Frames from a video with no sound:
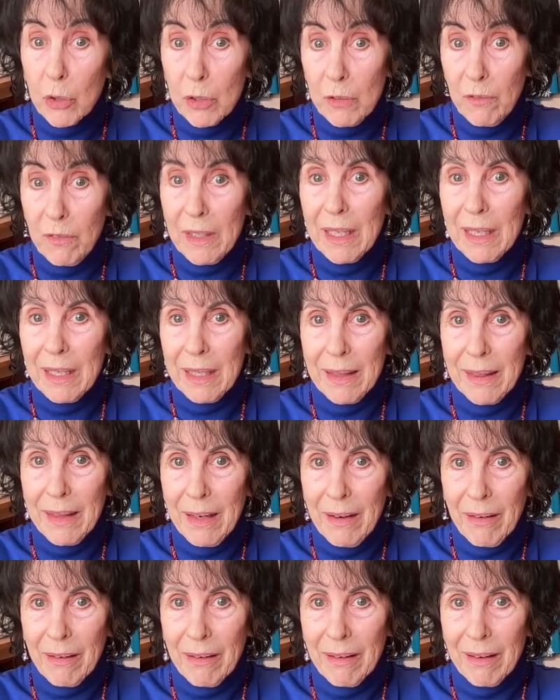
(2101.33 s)
good feeling
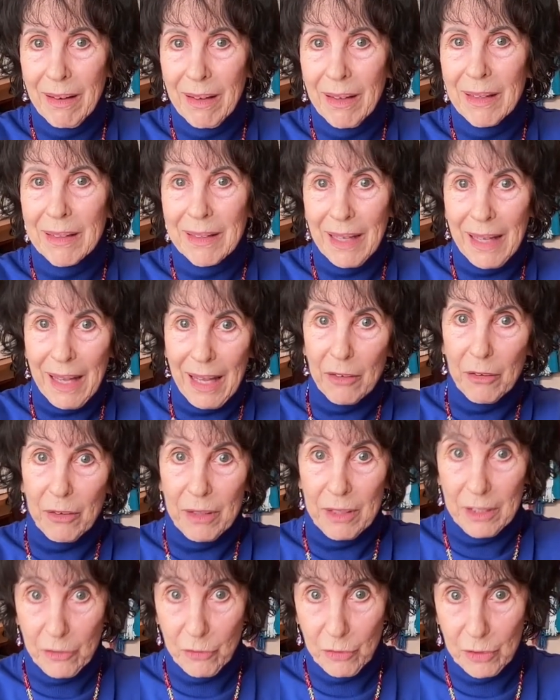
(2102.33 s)
there to handle
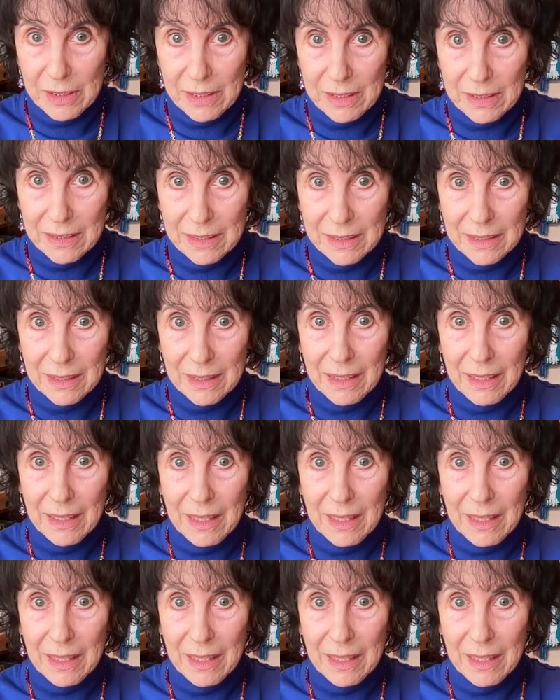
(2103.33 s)
the differences.